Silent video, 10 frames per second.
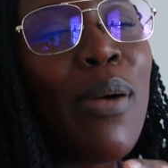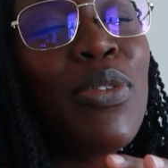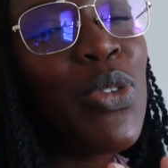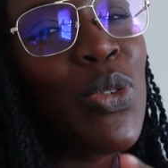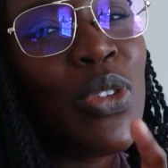
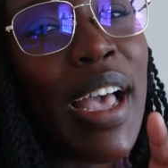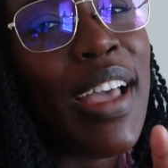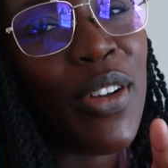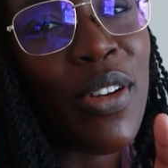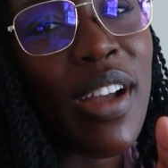I was too
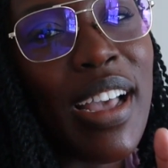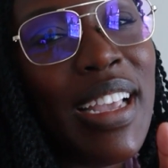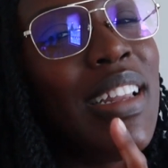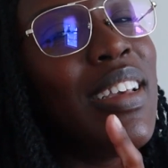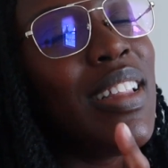tired to
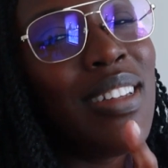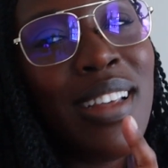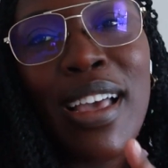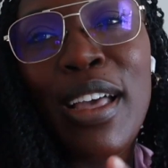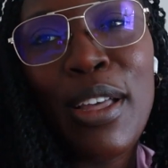cry. Any
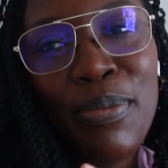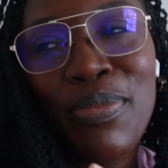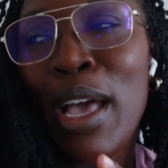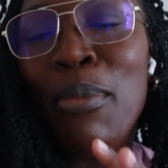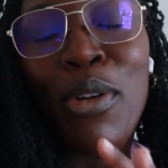other
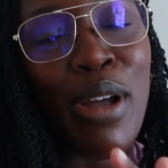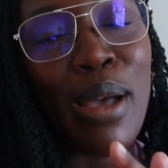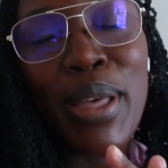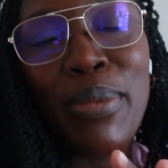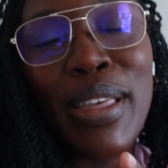time, I'm a
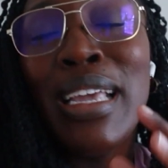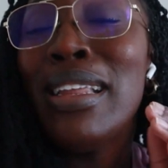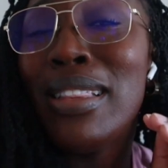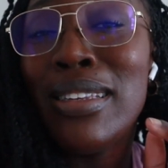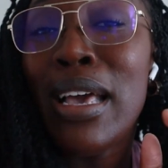crybaby.
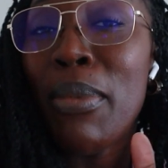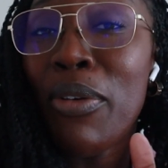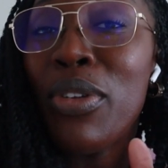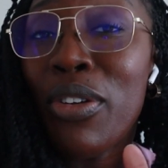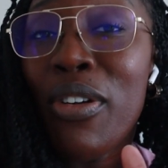Any other
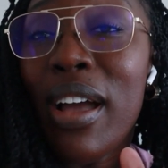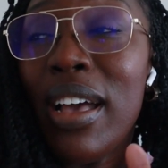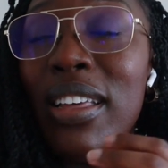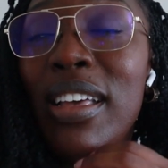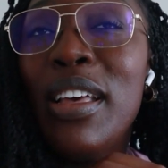time I would have
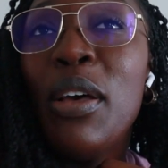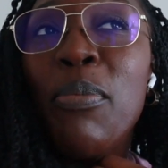cried.